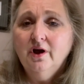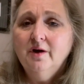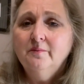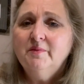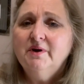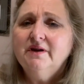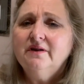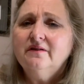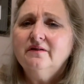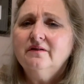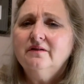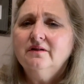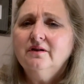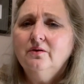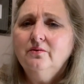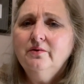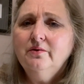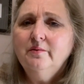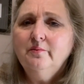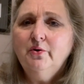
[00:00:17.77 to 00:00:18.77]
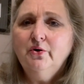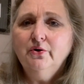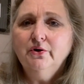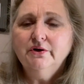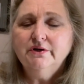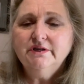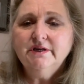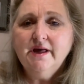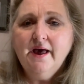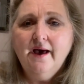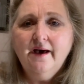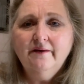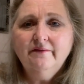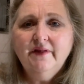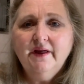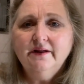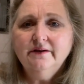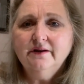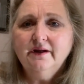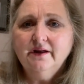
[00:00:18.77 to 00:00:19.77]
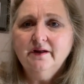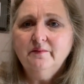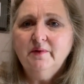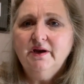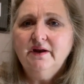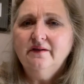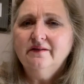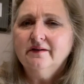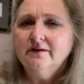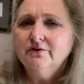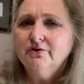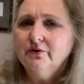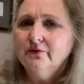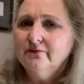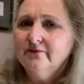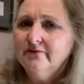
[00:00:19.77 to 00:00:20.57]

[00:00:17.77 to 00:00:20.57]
but it's so important to have that diabetes under